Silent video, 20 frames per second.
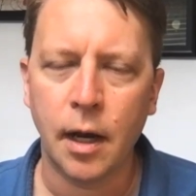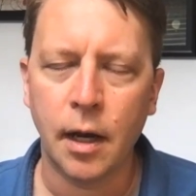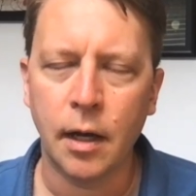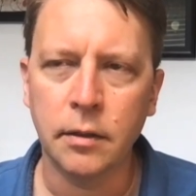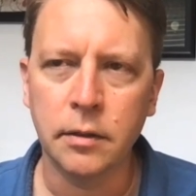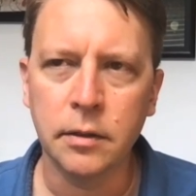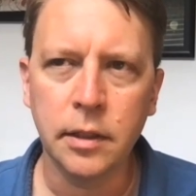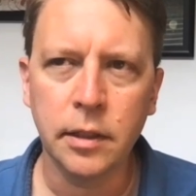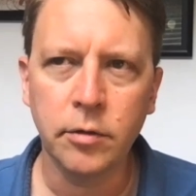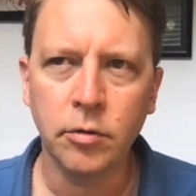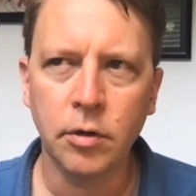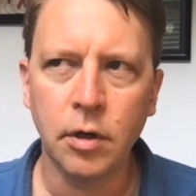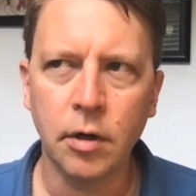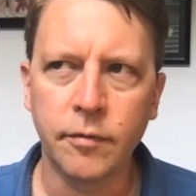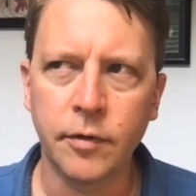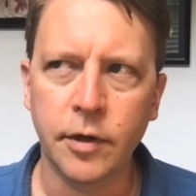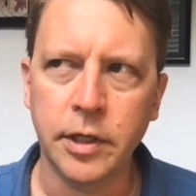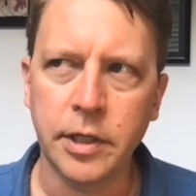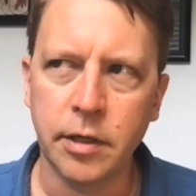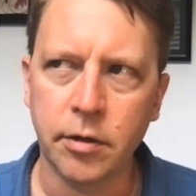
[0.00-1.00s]
A little
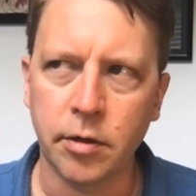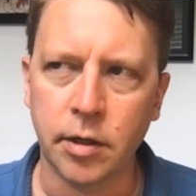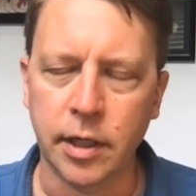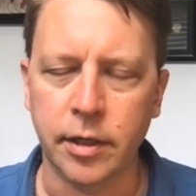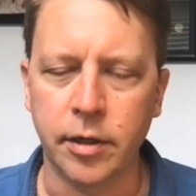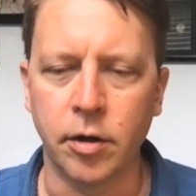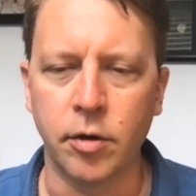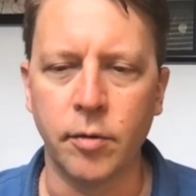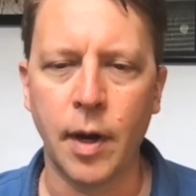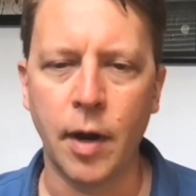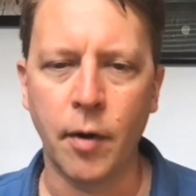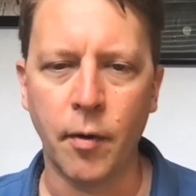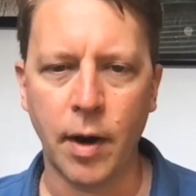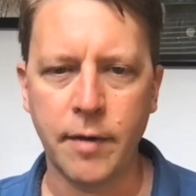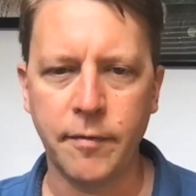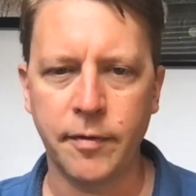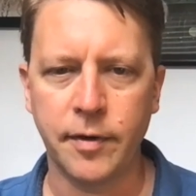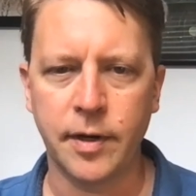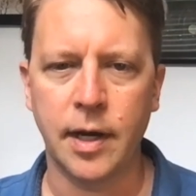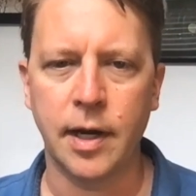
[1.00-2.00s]
over a year ago, my
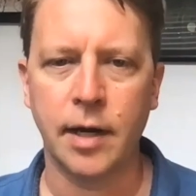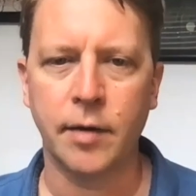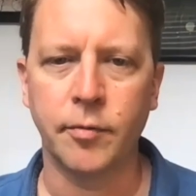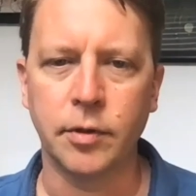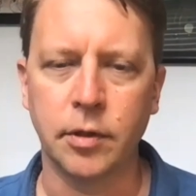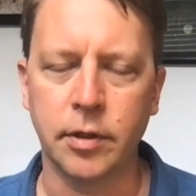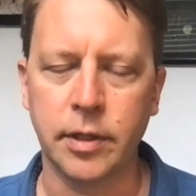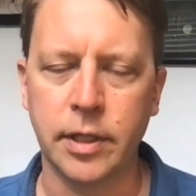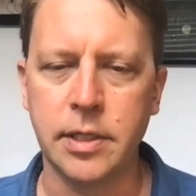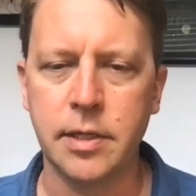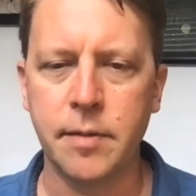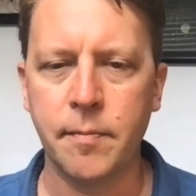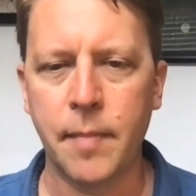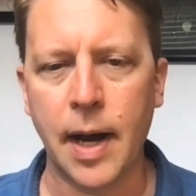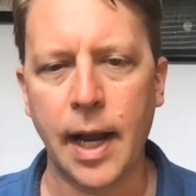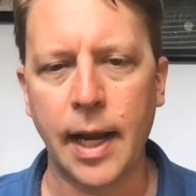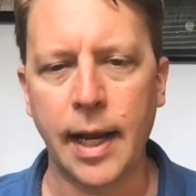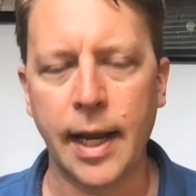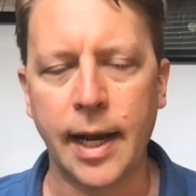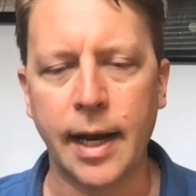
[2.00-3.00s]
wife and I were looking to
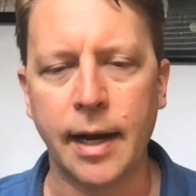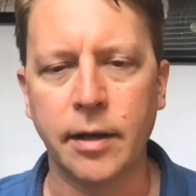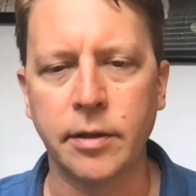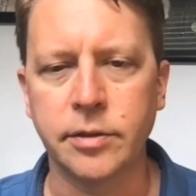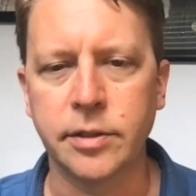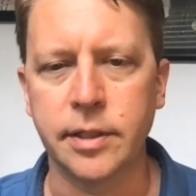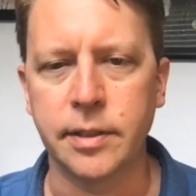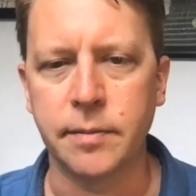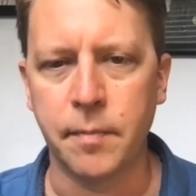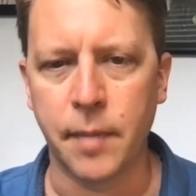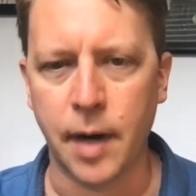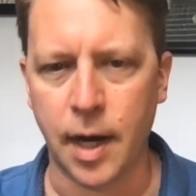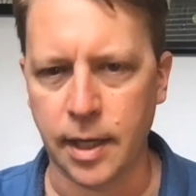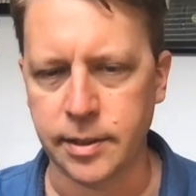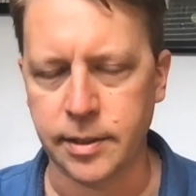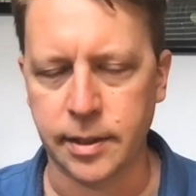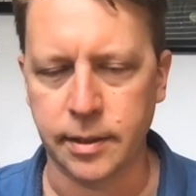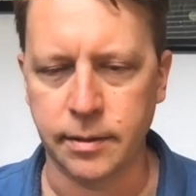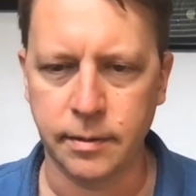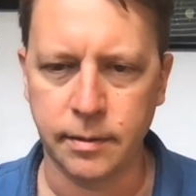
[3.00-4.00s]
buy a house in
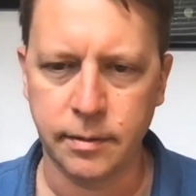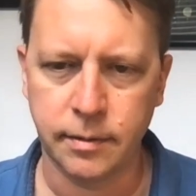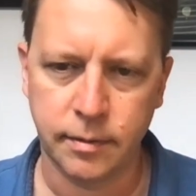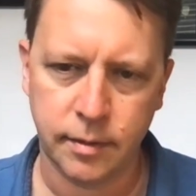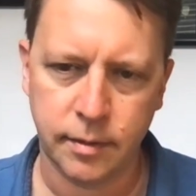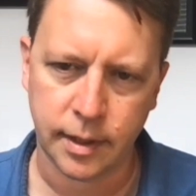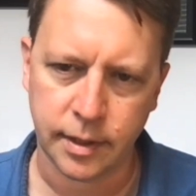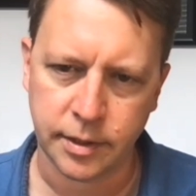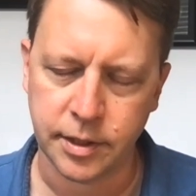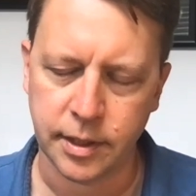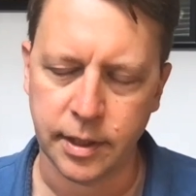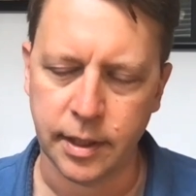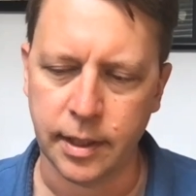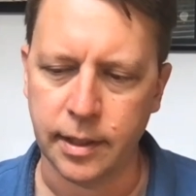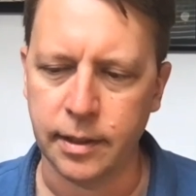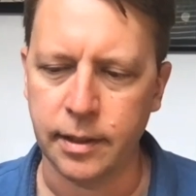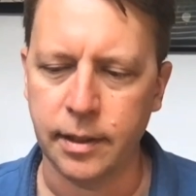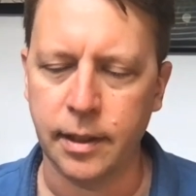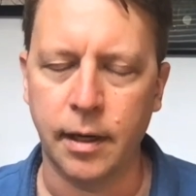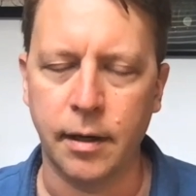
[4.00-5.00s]
Boston.
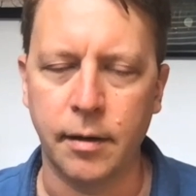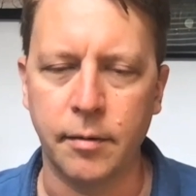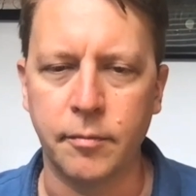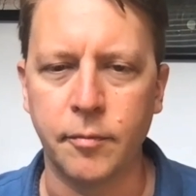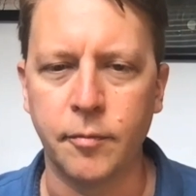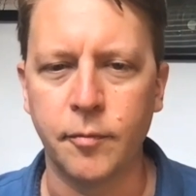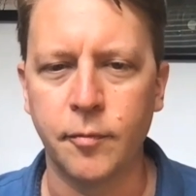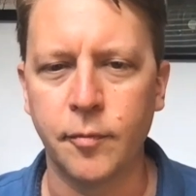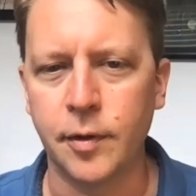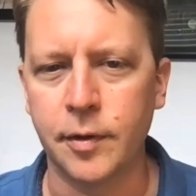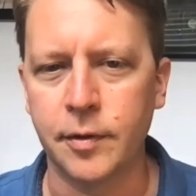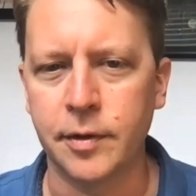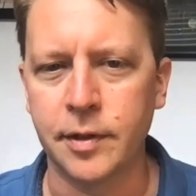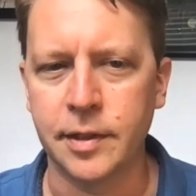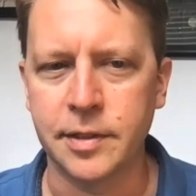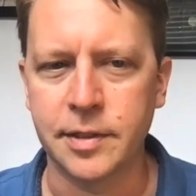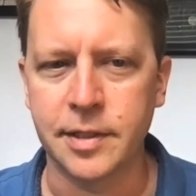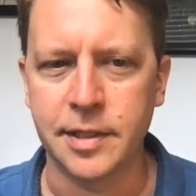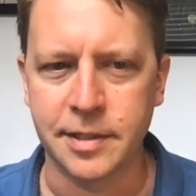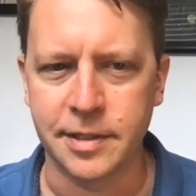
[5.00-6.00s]
Actually,
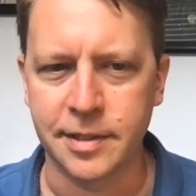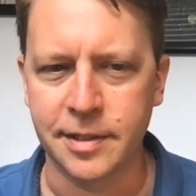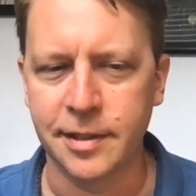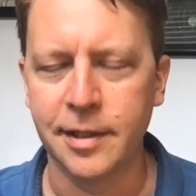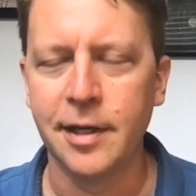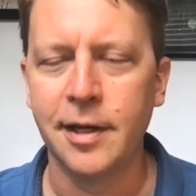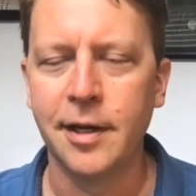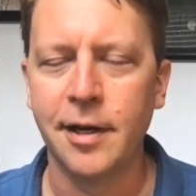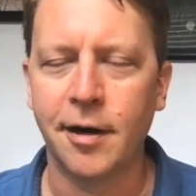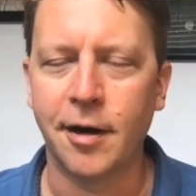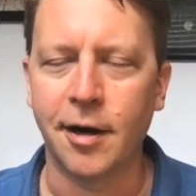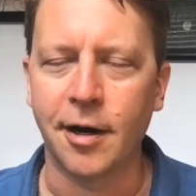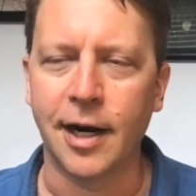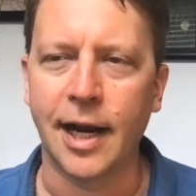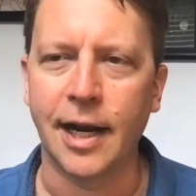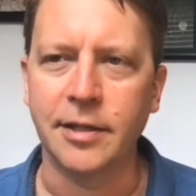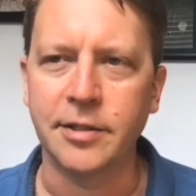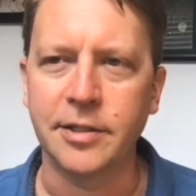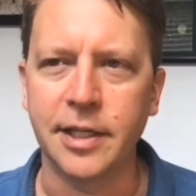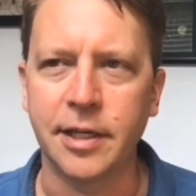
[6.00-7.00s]
this is our
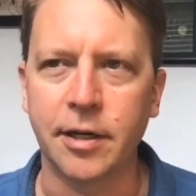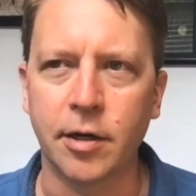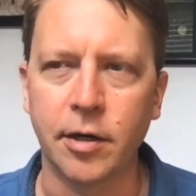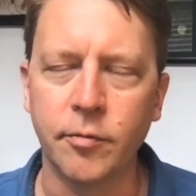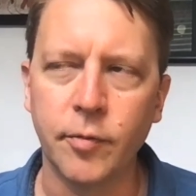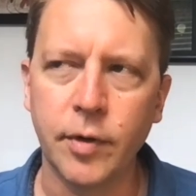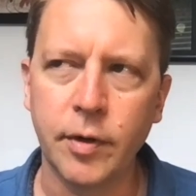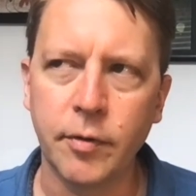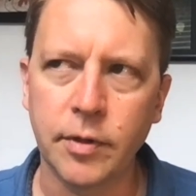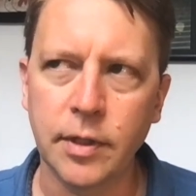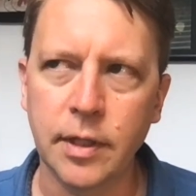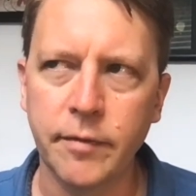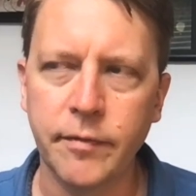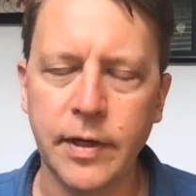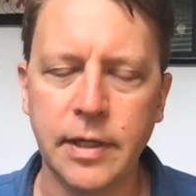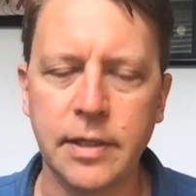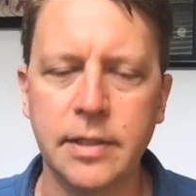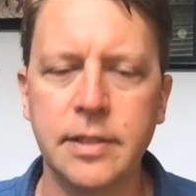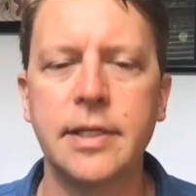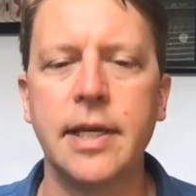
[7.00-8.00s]
house here, and we were
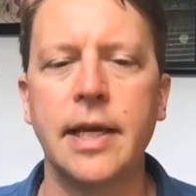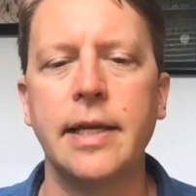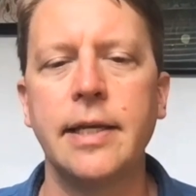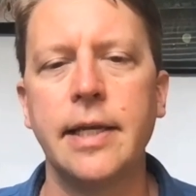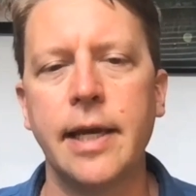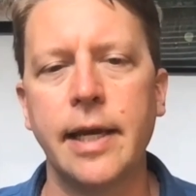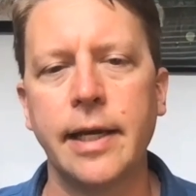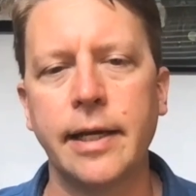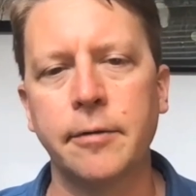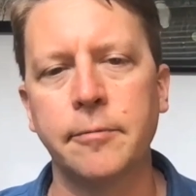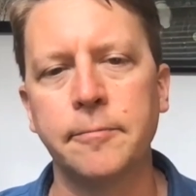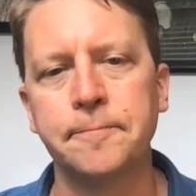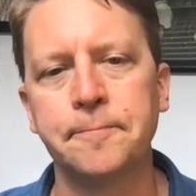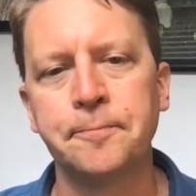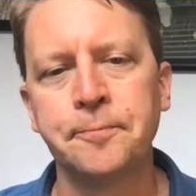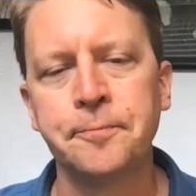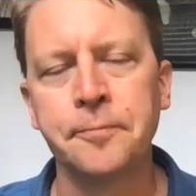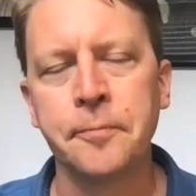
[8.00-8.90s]
living in San Diego.